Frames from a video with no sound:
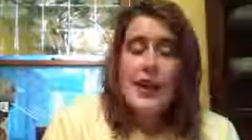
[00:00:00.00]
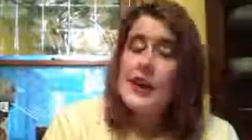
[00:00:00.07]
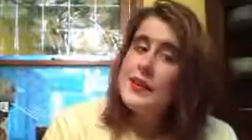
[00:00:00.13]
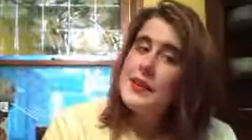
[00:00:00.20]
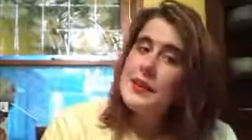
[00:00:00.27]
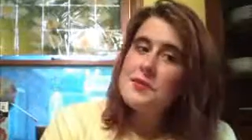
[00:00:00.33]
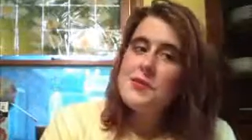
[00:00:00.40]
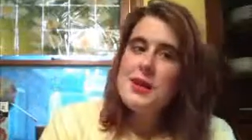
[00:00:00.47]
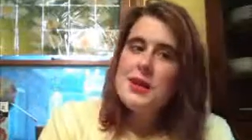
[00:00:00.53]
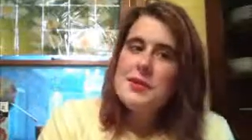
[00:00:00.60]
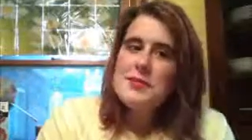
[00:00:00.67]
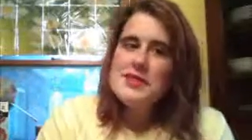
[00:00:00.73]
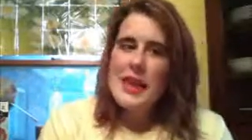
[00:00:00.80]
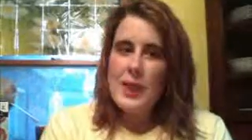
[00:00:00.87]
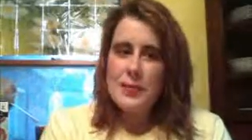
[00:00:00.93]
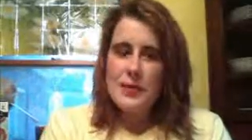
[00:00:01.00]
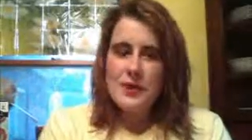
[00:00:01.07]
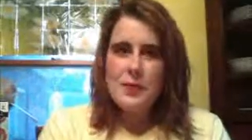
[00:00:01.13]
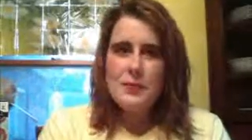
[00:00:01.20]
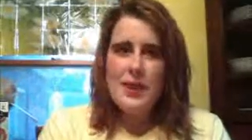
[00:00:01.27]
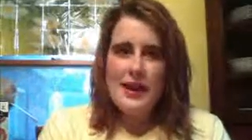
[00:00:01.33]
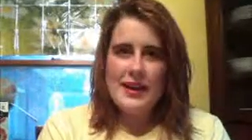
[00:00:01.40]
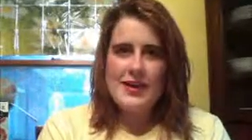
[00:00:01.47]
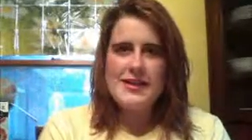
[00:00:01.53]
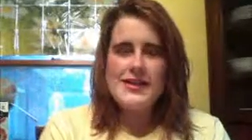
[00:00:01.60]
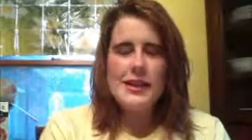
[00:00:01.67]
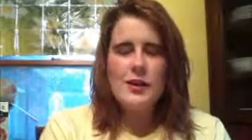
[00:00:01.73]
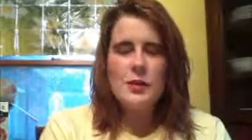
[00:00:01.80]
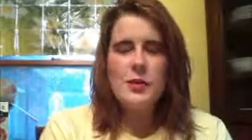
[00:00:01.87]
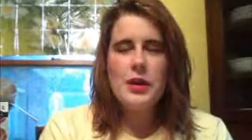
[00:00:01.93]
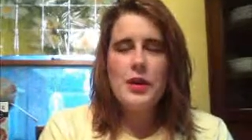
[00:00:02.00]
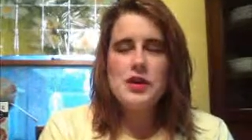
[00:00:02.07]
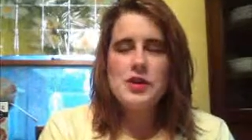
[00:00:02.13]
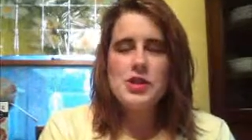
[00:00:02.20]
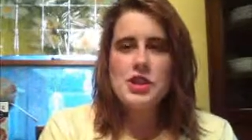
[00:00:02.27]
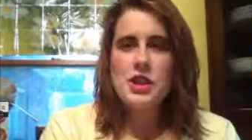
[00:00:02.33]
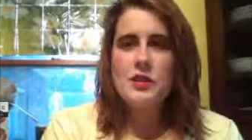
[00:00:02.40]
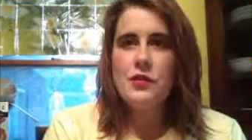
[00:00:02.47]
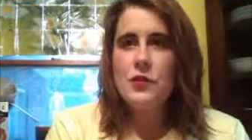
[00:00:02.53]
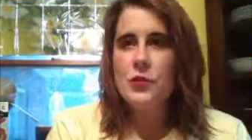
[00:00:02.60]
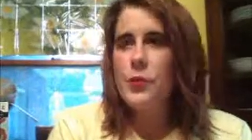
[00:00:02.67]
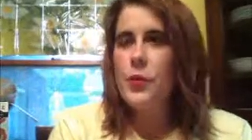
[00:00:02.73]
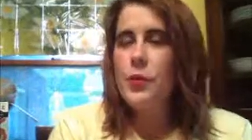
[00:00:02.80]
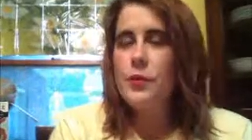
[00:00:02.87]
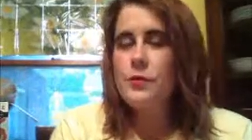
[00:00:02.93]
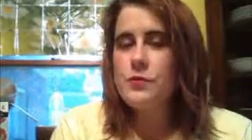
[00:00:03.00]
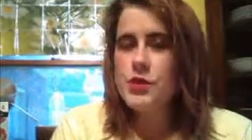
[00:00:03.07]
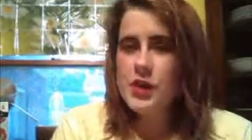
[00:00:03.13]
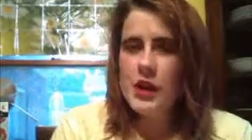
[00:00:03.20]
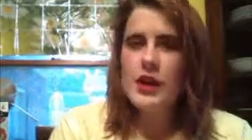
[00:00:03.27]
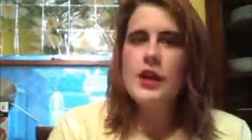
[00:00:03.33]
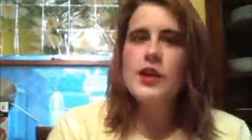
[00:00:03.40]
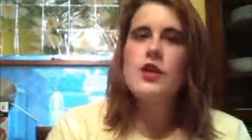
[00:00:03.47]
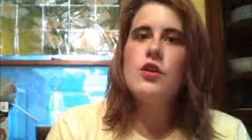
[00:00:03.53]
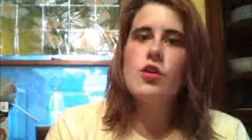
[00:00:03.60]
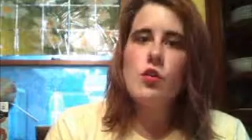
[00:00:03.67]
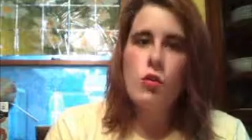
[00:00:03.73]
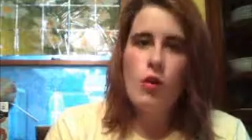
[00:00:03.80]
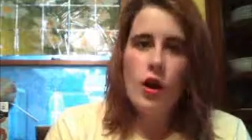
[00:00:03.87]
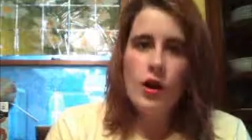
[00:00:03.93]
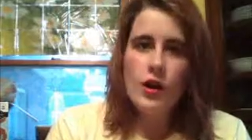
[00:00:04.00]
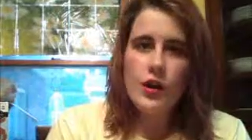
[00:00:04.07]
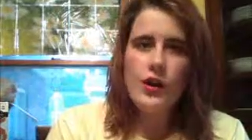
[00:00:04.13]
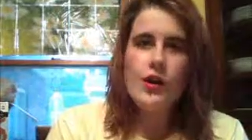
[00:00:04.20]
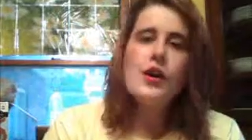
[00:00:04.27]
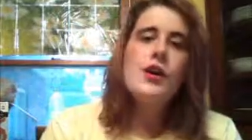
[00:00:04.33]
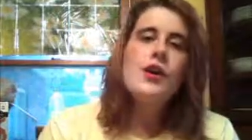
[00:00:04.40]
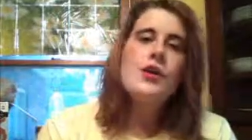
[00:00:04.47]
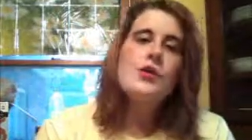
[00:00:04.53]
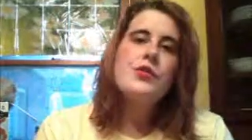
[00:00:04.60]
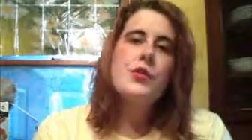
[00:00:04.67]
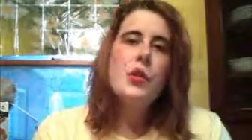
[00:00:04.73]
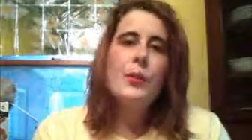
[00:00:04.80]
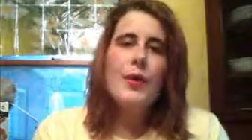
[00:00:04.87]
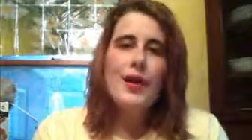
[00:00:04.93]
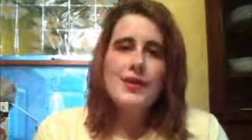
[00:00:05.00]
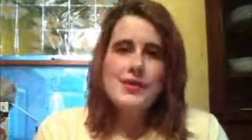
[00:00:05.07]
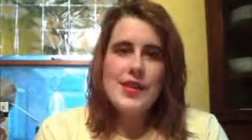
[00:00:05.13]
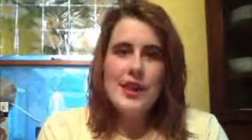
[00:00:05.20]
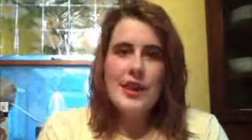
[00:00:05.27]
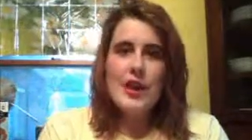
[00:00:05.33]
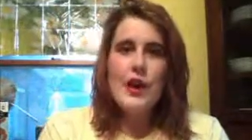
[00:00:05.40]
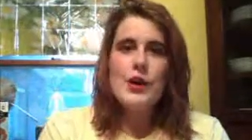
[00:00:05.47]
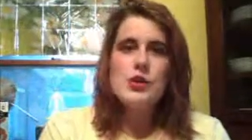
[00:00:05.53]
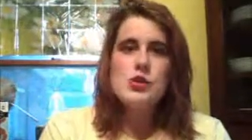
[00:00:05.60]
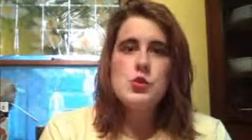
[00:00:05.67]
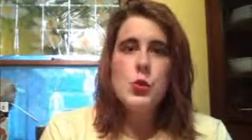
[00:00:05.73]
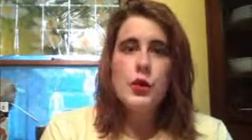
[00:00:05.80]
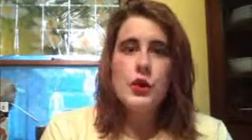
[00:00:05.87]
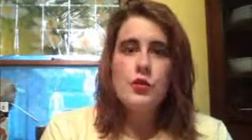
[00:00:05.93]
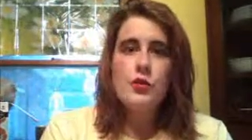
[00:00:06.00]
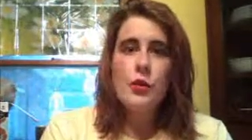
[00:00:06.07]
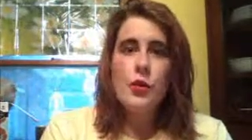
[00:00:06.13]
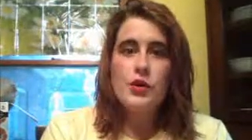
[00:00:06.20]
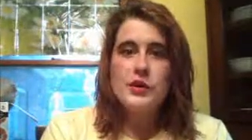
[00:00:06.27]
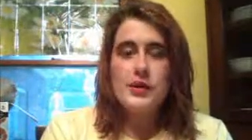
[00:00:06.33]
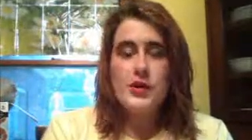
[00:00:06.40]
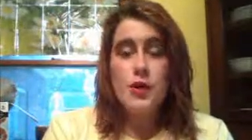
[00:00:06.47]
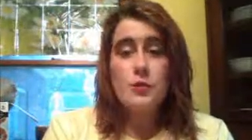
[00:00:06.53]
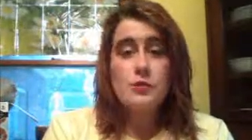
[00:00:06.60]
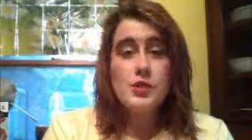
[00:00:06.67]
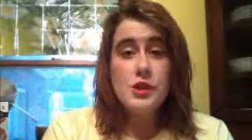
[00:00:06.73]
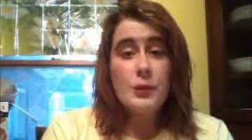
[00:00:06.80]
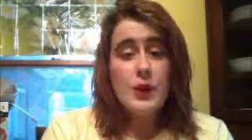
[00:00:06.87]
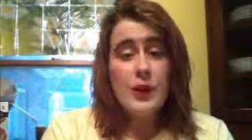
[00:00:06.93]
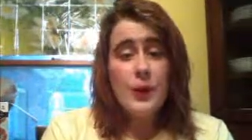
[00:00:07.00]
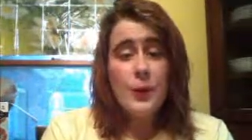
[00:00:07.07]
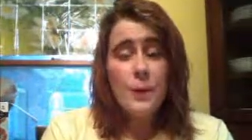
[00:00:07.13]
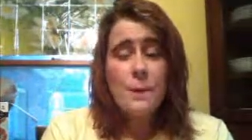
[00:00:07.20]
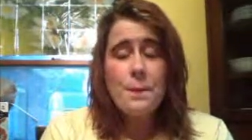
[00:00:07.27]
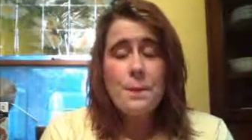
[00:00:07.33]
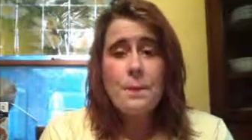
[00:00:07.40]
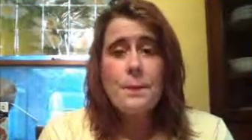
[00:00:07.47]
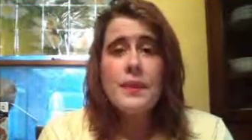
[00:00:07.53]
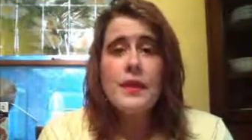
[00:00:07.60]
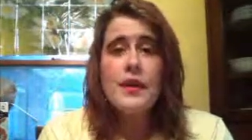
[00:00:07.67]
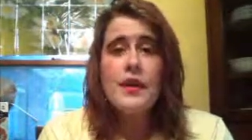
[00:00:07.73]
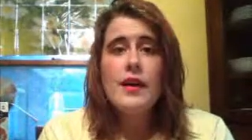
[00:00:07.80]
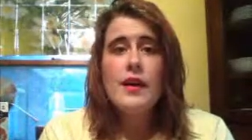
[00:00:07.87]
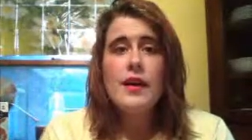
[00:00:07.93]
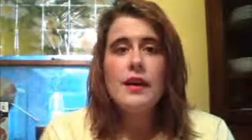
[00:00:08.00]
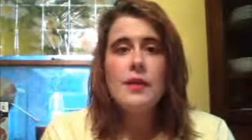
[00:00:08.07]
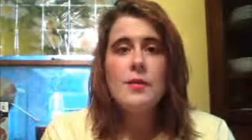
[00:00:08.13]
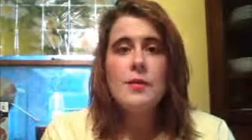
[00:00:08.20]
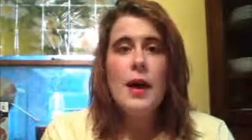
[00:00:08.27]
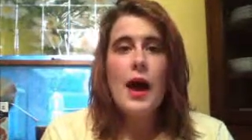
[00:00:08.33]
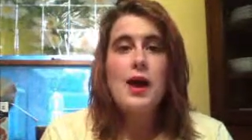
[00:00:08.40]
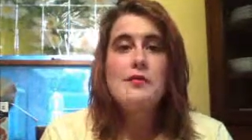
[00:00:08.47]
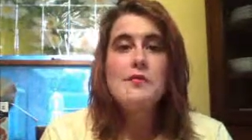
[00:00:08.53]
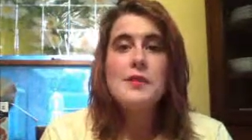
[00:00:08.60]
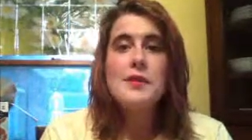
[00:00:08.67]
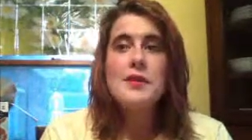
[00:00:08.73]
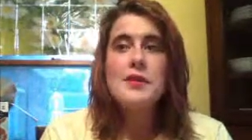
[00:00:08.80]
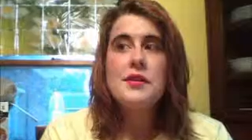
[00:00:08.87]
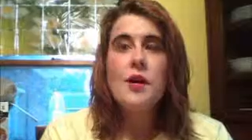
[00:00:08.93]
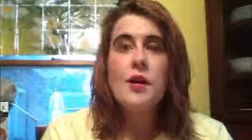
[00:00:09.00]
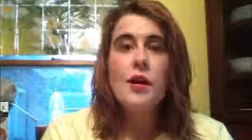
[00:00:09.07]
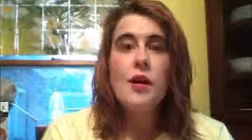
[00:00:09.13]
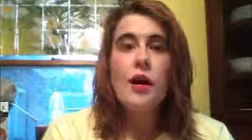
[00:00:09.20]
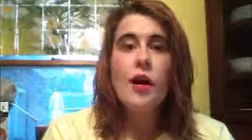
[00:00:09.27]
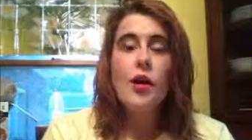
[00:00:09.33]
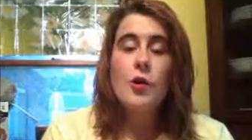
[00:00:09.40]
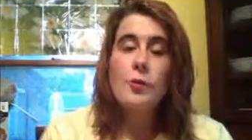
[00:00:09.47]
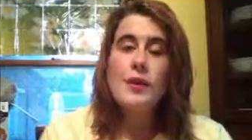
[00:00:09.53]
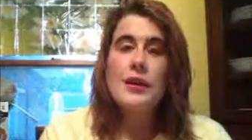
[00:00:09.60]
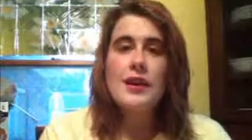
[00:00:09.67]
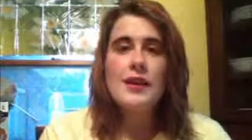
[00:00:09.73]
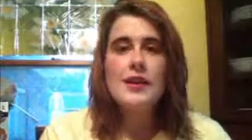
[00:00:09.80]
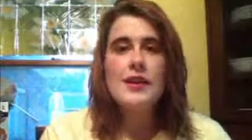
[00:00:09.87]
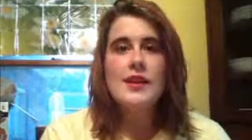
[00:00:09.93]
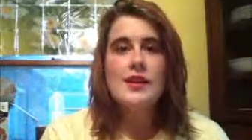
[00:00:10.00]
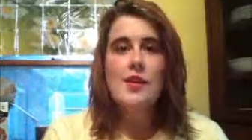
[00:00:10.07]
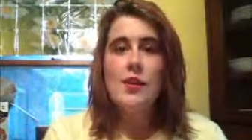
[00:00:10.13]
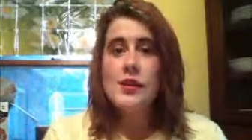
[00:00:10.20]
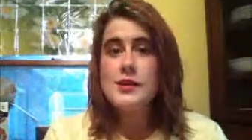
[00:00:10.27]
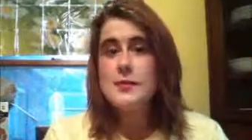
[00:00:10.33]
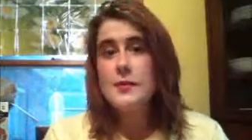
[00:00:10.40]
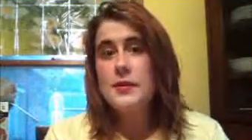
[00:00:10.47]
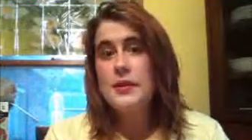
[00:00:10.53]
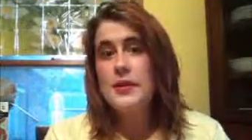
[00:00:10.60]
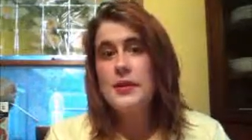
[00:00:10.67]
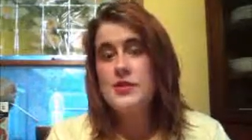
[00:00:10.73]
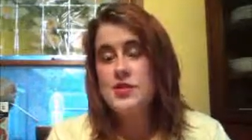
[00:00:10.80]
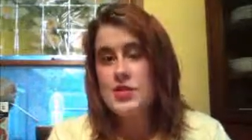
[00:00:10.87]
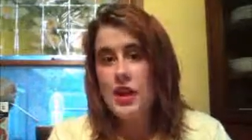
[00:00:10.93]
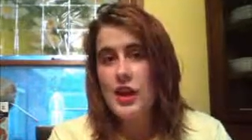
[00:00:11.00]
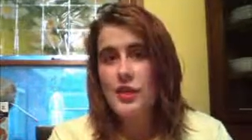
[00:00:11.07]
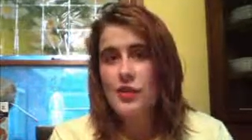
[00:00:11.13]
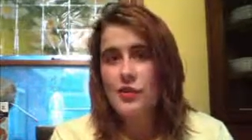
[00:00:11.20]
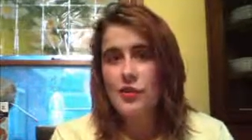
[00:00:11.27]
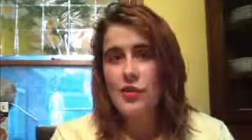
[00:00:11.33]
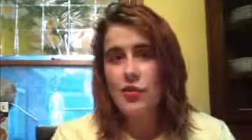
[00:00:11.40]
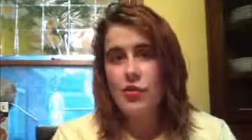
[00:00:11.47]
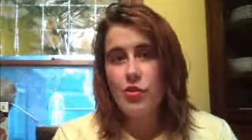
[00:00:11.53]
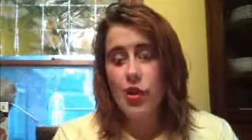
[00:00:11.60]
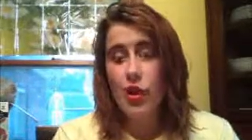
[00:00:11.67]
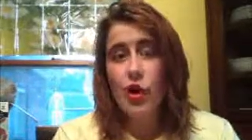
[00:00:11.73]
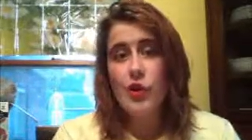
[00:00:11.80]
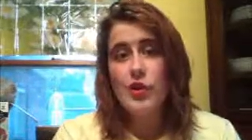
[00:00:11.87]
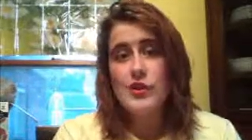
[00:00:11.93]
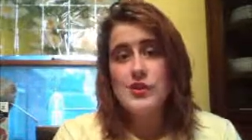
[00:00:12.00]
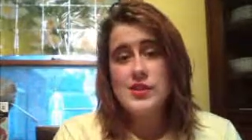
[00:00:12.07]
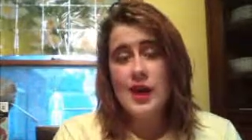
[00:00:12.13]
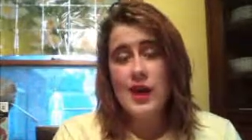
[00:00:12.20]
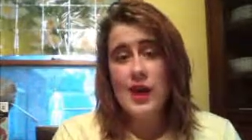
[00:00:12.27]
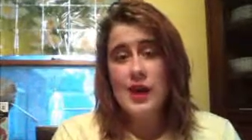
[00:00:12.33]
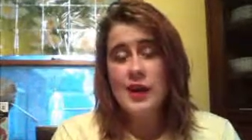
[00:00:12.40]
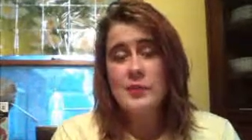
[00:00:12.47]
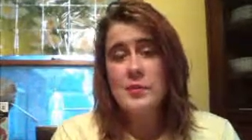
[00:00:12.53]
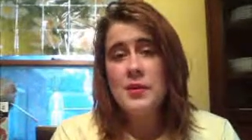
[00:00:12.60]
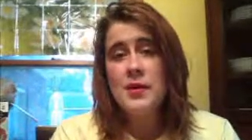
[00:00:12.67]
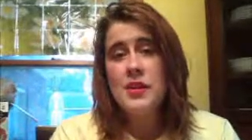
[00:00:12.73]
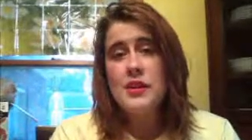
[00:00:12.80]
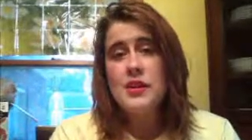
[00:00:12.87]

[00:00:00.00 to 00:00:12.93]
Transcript: Hello, my name is Gabriella Pace, and I'll be auditioning for the role of Jane Crocker for Banzaicon 2014 Homestuck Panel. Um, I've been RPing and cosplaying as Jane for a long time.